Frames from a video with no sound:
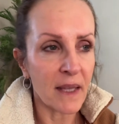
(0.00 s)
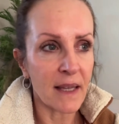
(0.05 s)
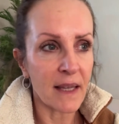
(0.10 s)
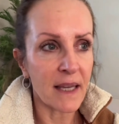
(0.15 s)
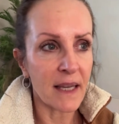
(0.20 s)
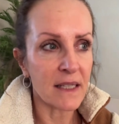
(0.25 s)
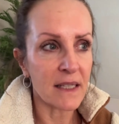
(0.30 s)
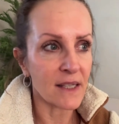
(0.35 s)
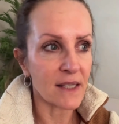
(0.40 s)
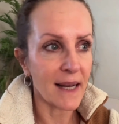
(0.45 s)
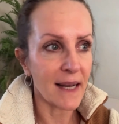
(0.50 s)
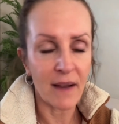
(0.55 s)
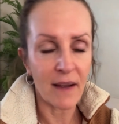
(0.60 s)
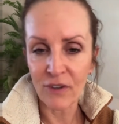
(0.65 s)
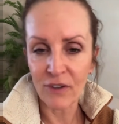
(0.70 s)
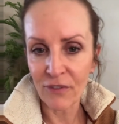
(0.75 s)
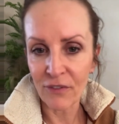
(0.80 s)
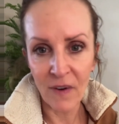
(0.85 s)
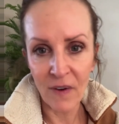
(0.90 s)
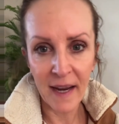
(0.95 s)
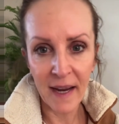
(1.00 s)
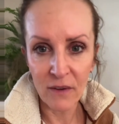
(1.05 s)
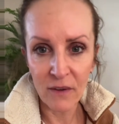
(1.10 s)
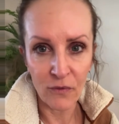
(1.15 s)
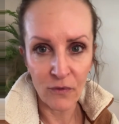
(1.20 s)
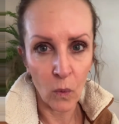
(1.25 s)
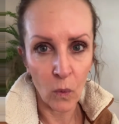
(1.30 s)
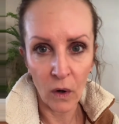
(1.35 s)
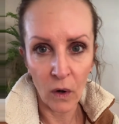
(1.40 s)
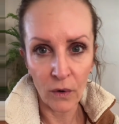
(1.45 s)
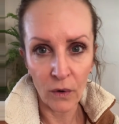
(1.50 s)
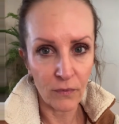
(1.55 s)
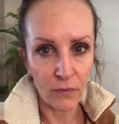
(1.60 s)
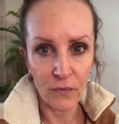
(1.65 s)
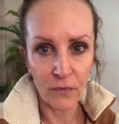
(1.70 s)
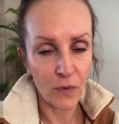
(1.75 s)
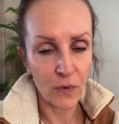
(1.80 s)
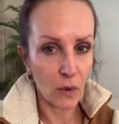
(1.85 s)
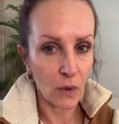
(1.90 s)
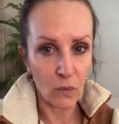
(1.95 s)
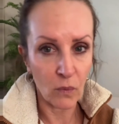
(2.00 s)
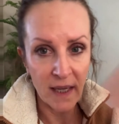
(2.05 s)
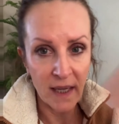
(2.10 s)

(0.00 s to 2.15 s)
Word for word: for the rest of his life and